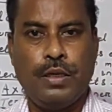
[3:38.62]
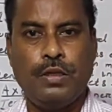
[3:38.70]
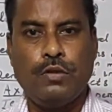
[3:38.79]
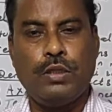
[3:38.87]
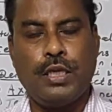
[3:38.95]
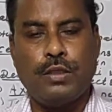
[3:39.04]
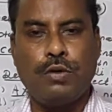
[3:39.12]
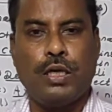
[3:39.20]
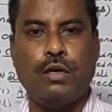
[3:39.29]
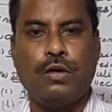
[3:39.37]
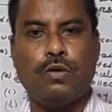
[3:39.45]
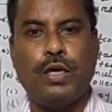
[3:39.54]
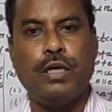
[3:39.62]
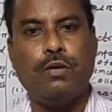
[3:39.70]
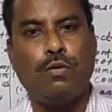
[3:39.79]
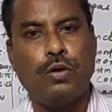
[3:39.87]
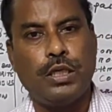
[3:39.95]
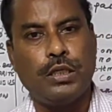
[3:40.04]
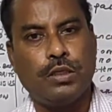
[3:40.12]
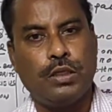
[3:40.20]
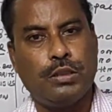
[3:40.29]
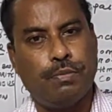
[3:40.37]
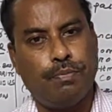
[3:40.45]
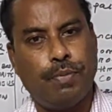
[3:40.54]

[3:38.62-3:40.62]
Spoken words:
So that's why control and coordination is